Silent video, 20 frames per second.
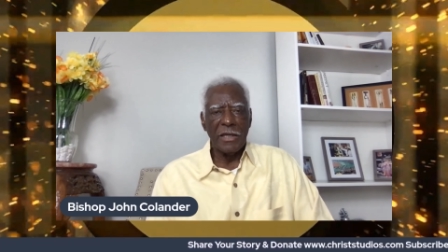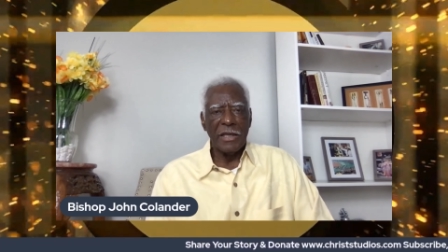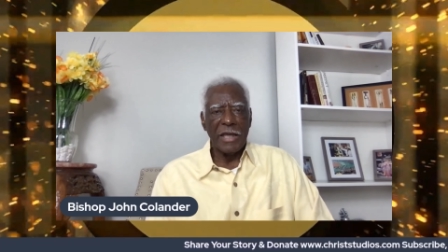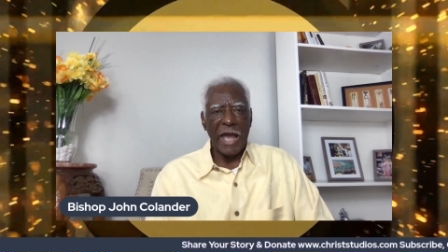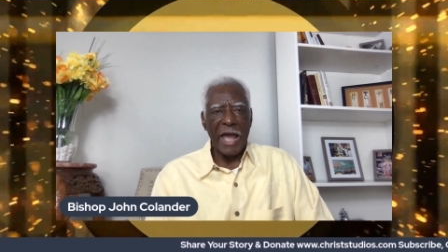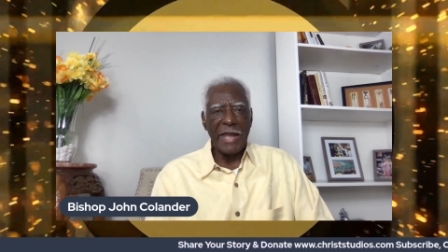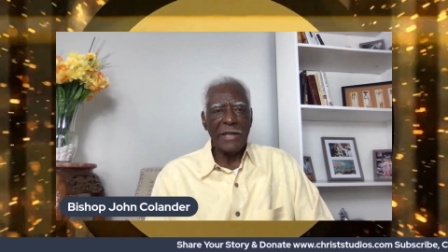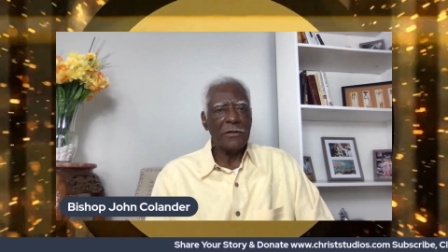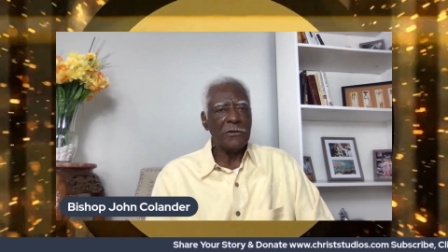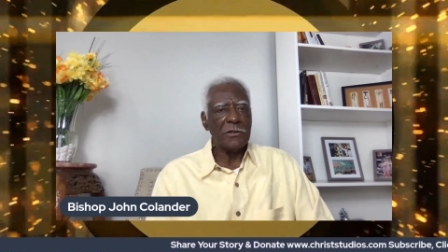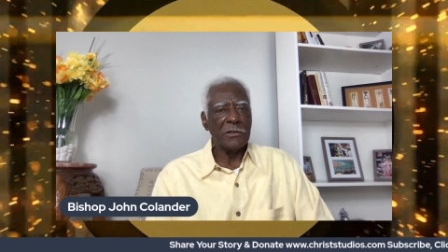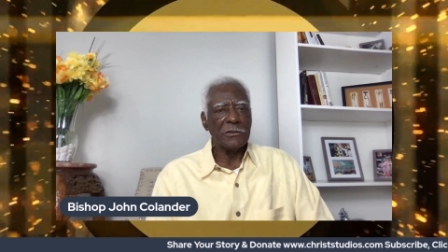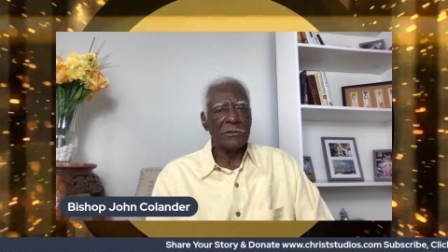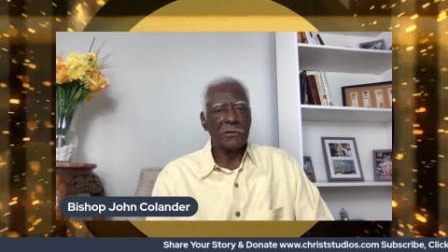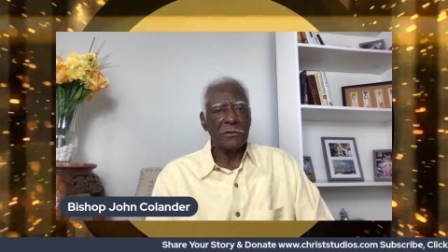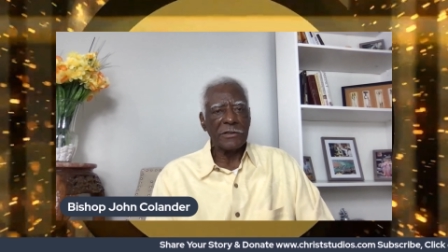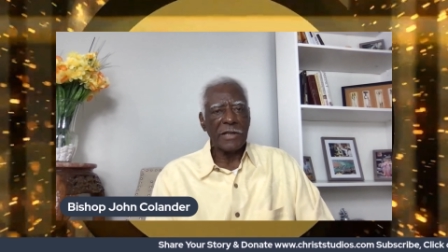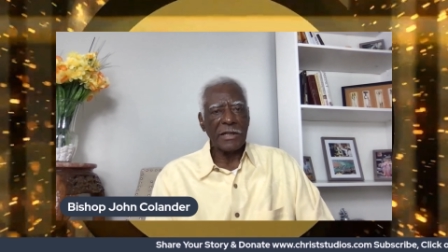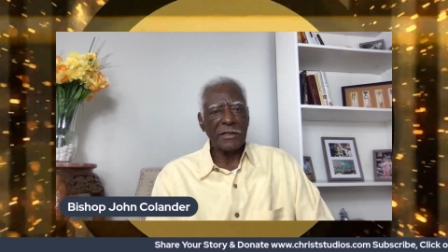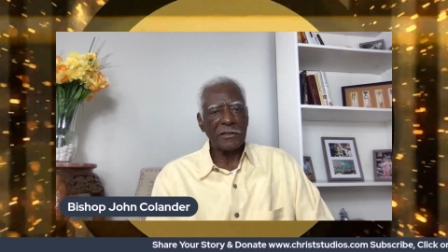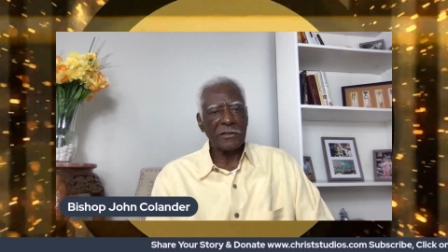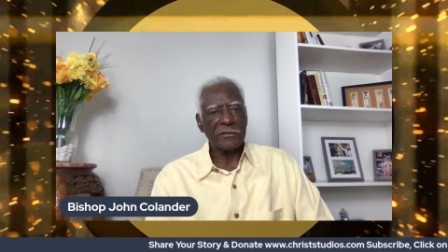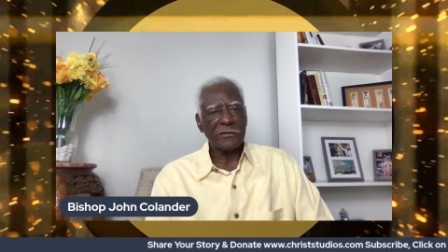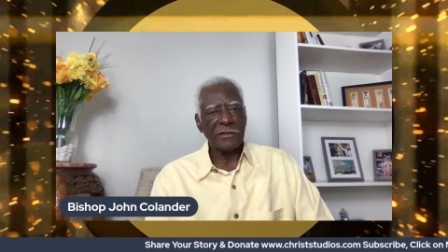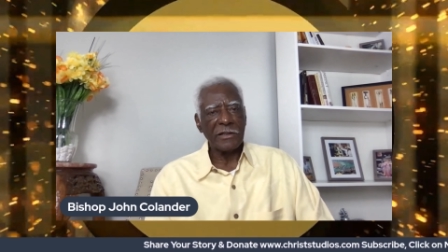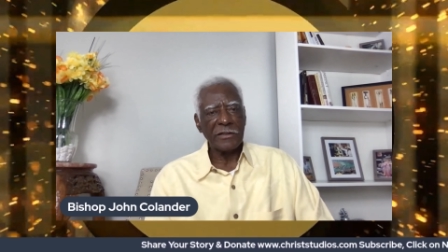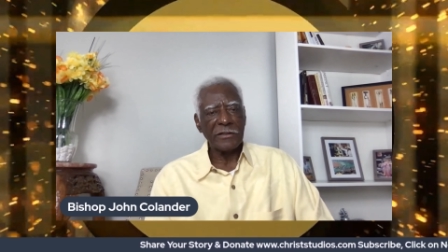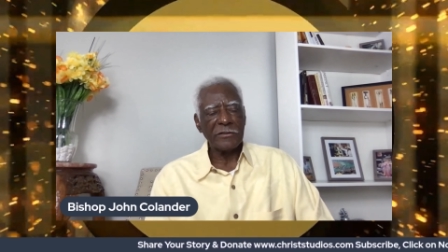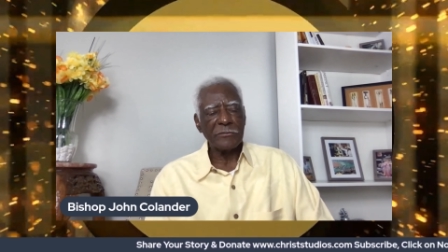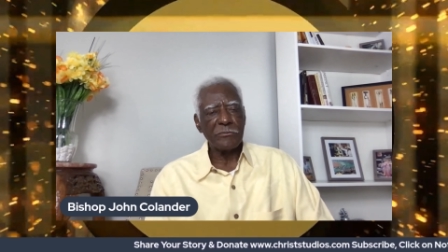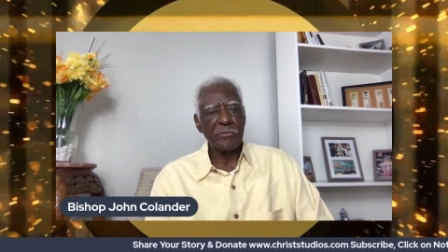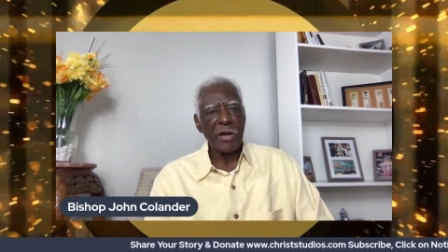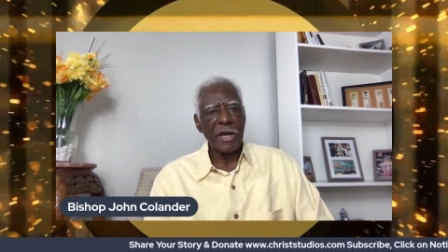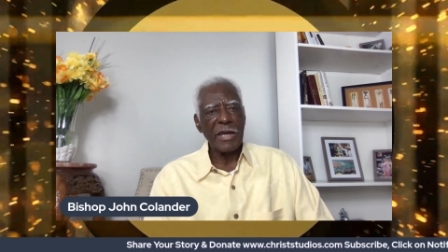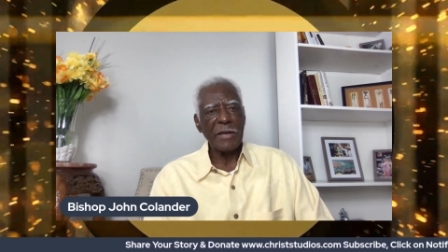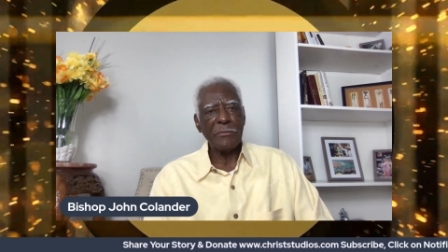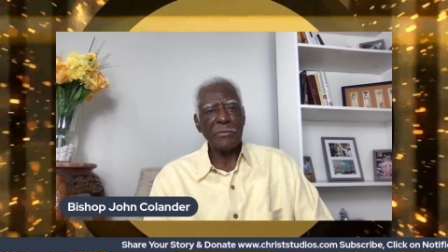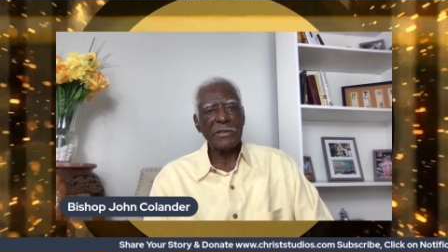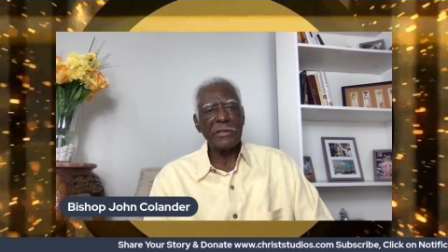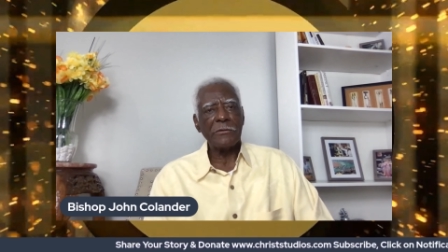I know it looked like the sun is
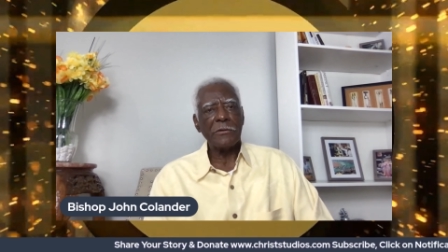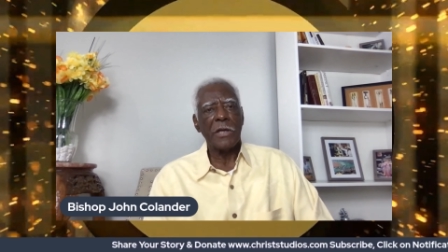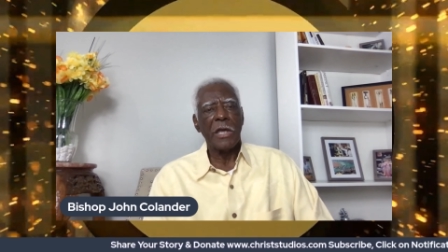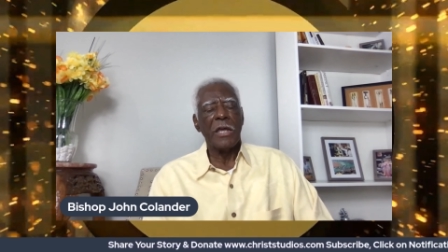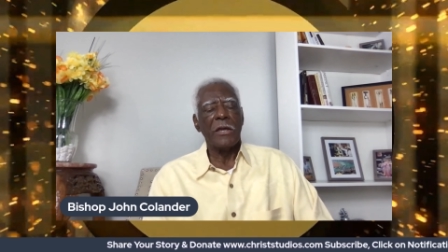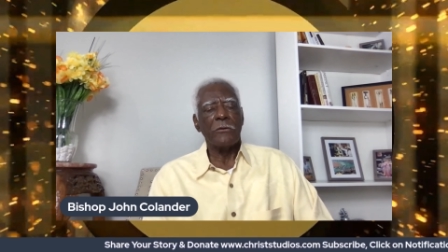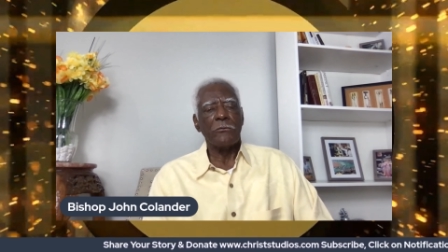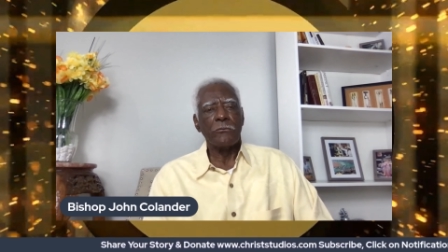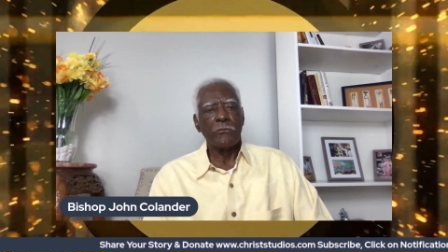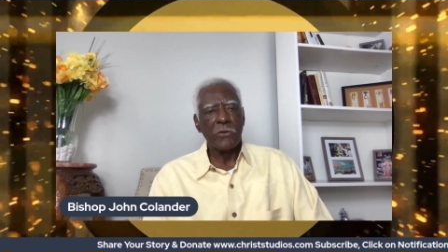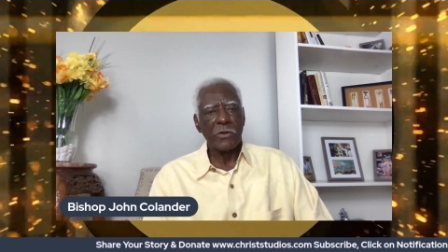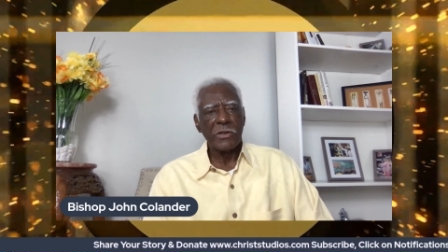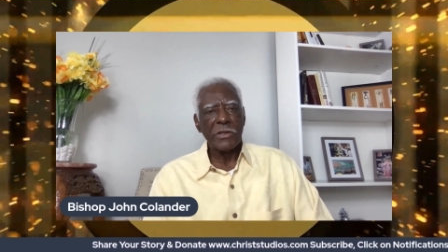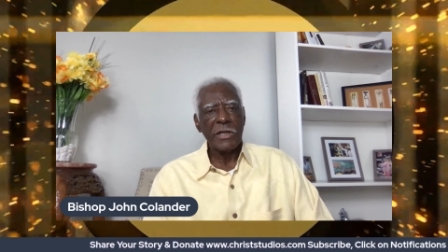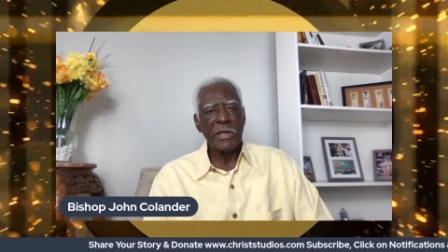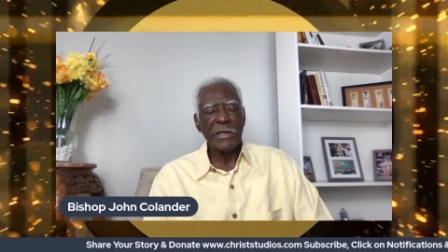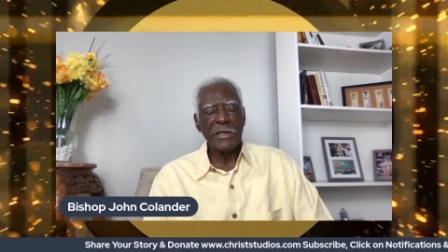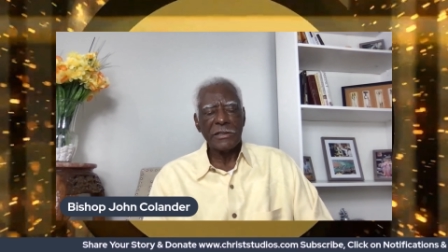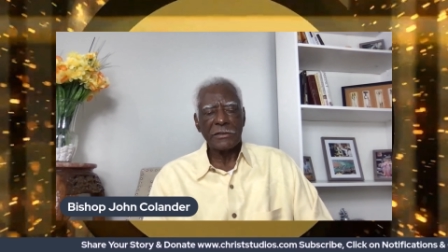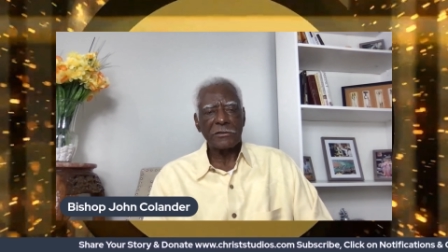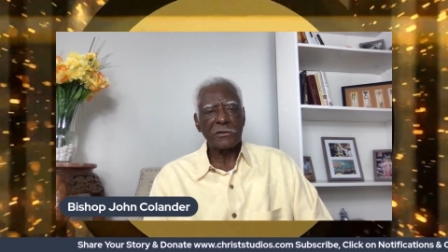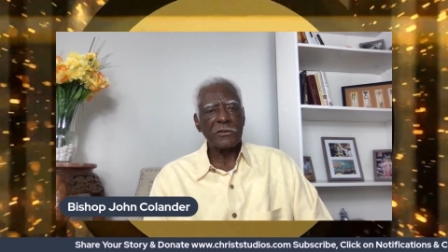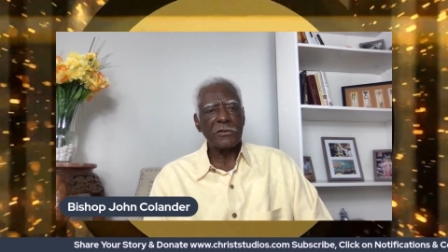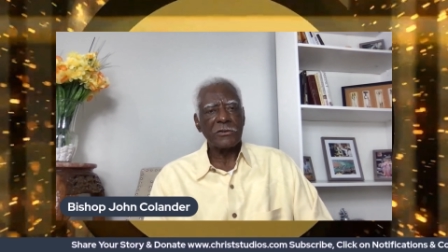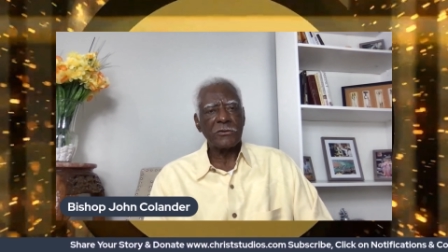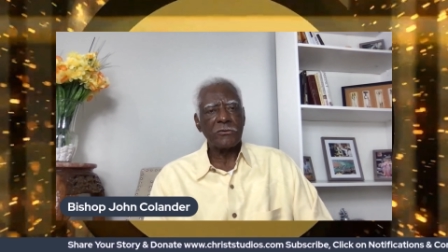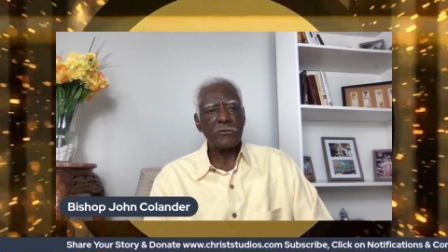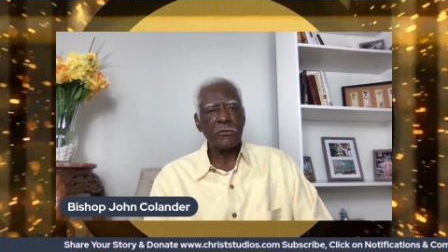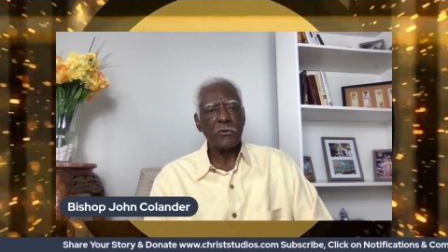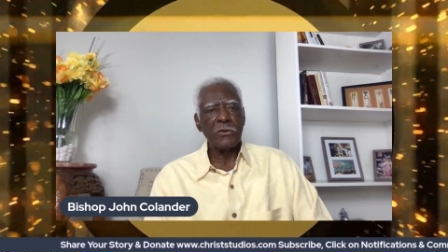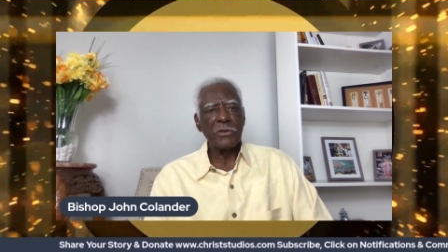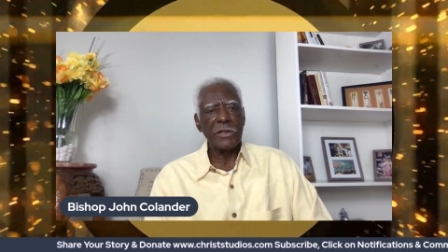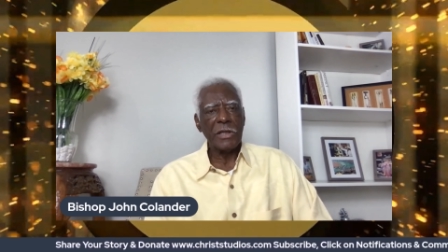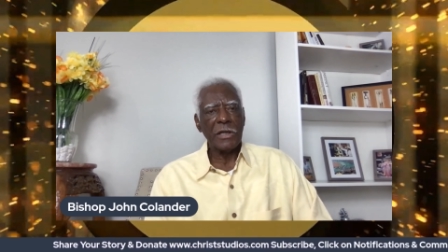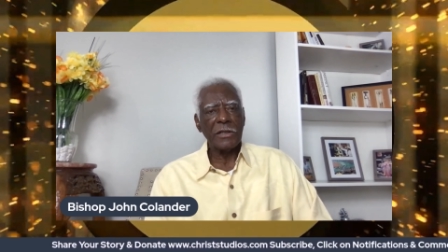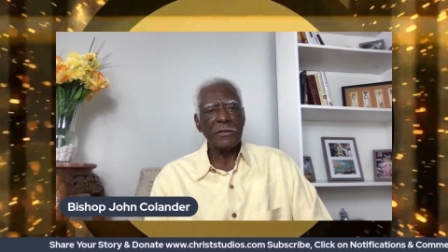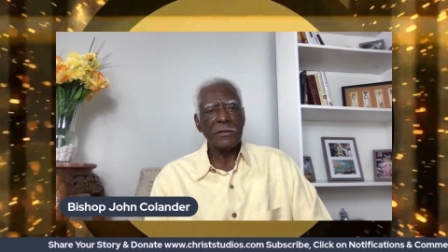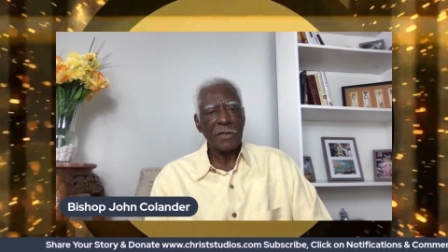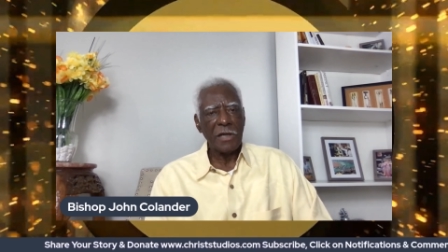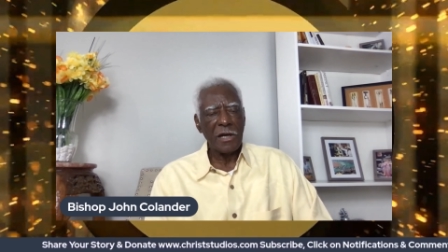bright, but it really it's a truly
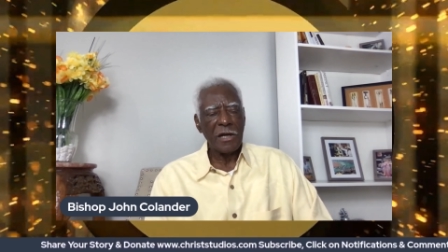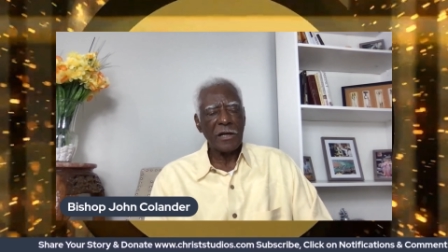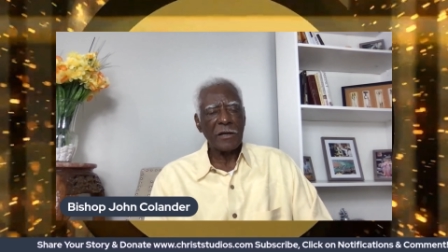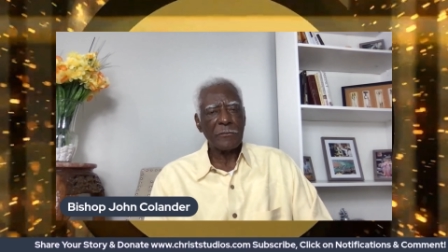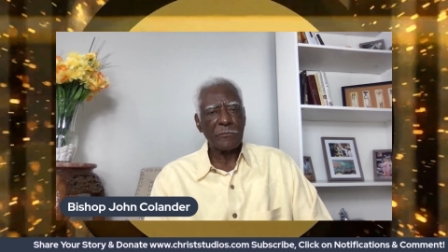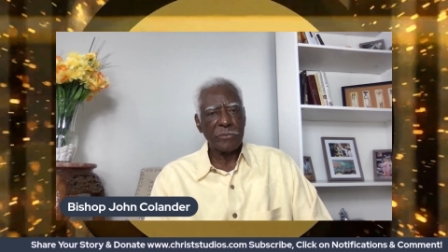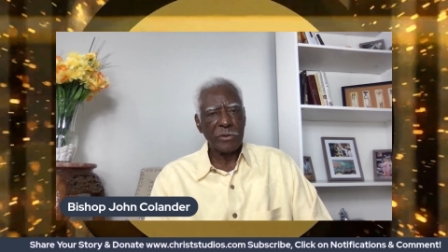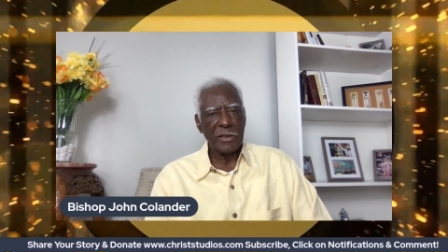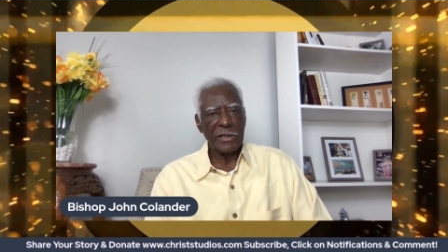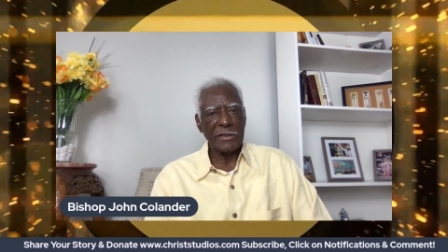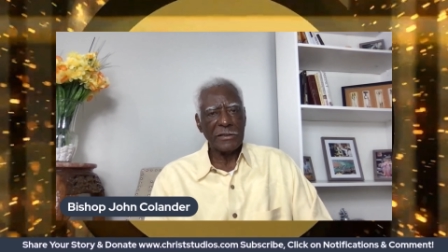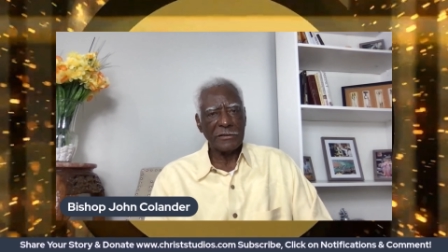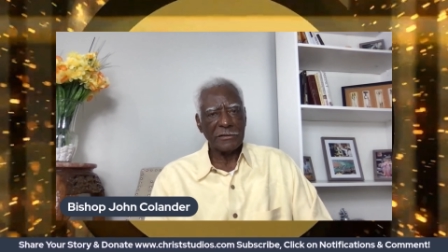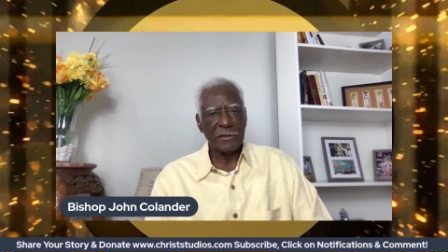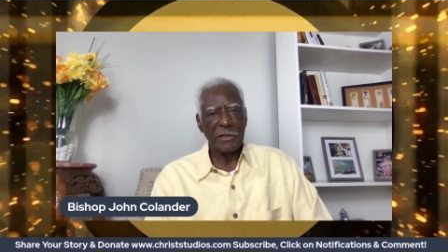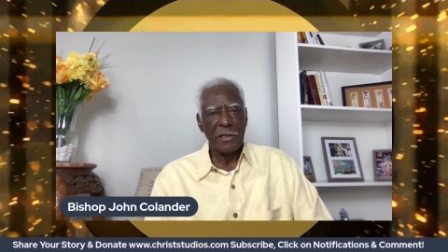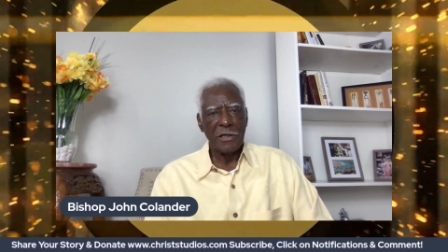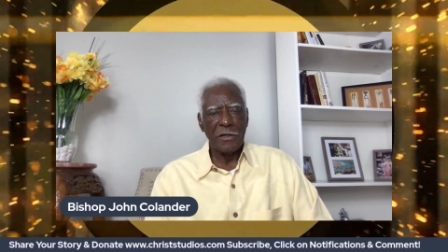a dark place.